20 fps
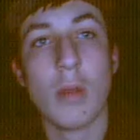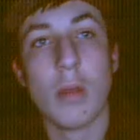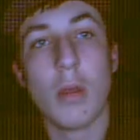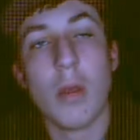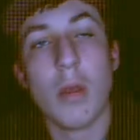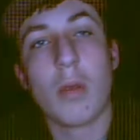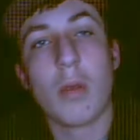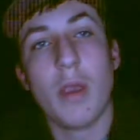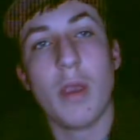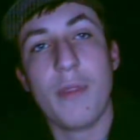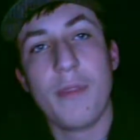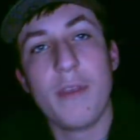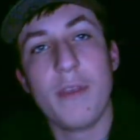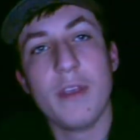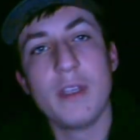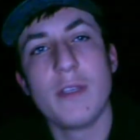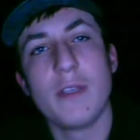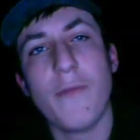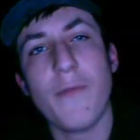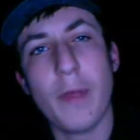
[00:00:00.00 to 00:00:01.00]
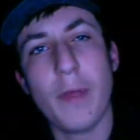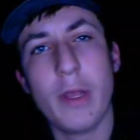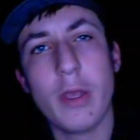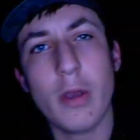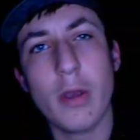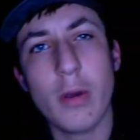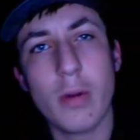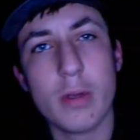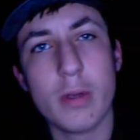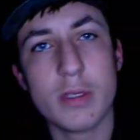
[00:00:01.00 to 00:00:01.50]
Okay, this
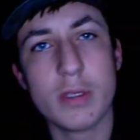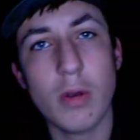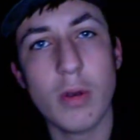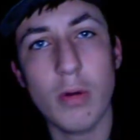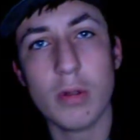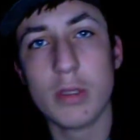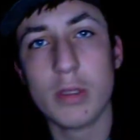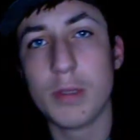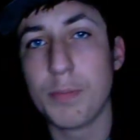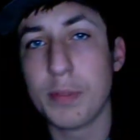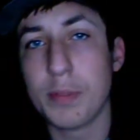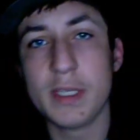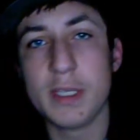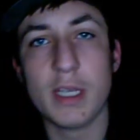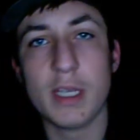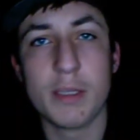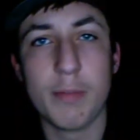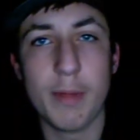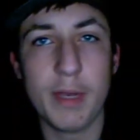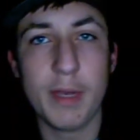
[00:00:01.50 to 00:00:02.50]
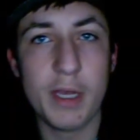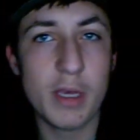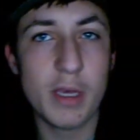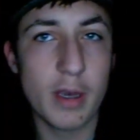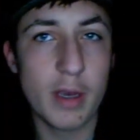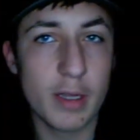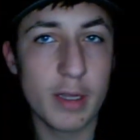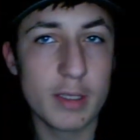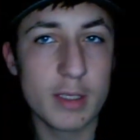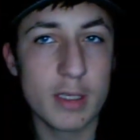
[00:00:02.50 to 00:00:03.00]
video is going to possess many
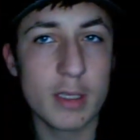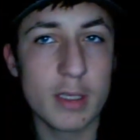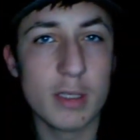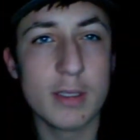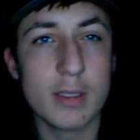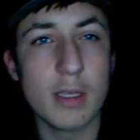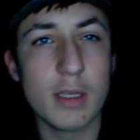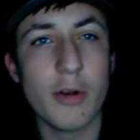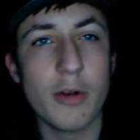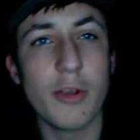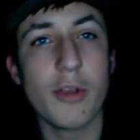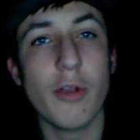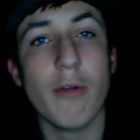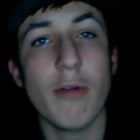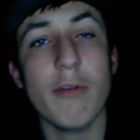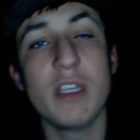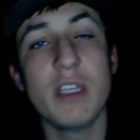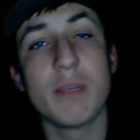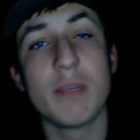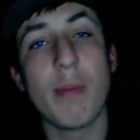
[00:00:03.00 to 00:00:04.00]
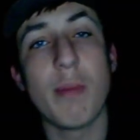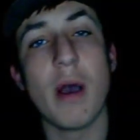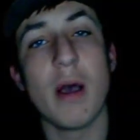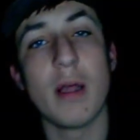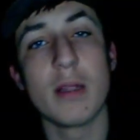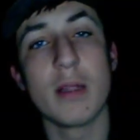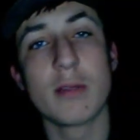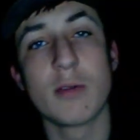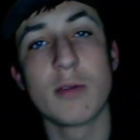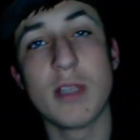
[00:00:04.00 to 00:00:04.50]
cuts considering your
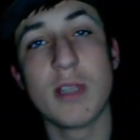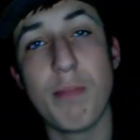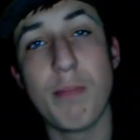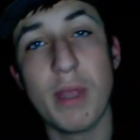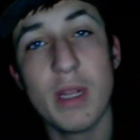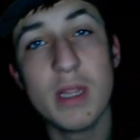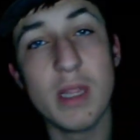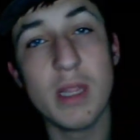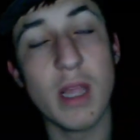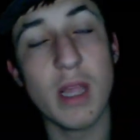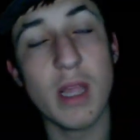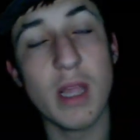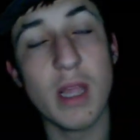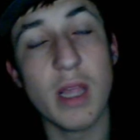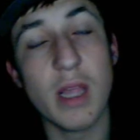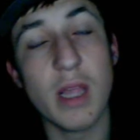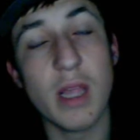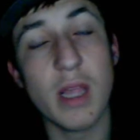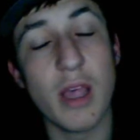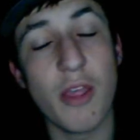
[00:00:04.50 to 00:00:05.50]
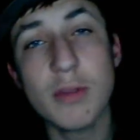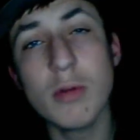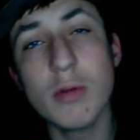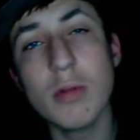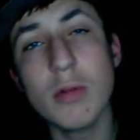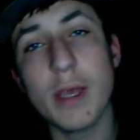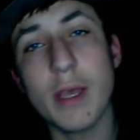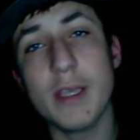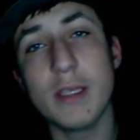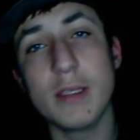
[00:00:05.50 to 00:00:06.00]
response was a bit lengthy and I'm too
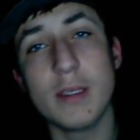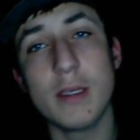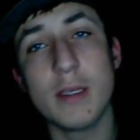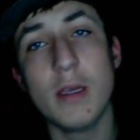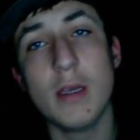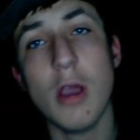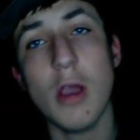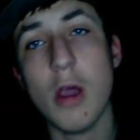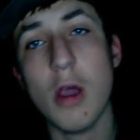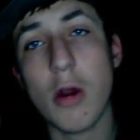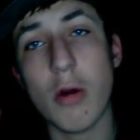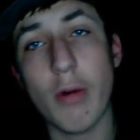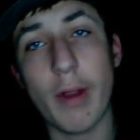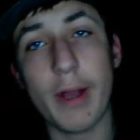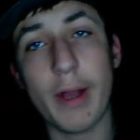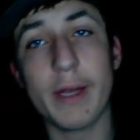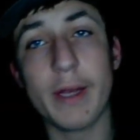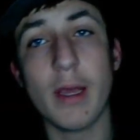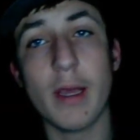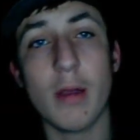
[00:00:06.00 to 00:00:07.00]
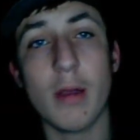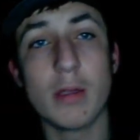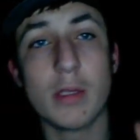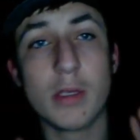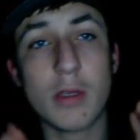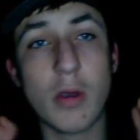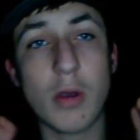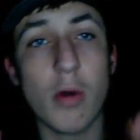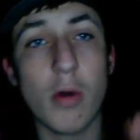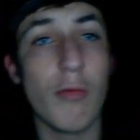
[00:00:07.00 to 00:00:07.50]
lazy right now to
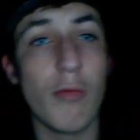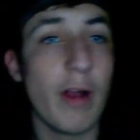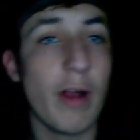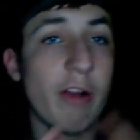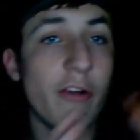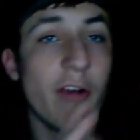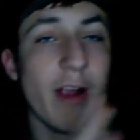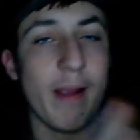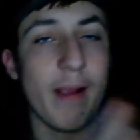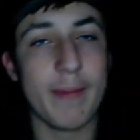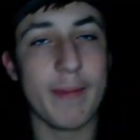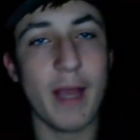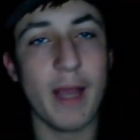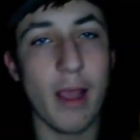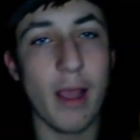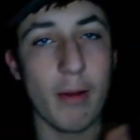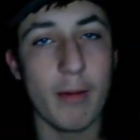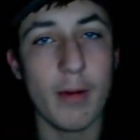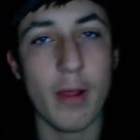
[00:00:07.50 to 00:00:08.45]
go and write crap down.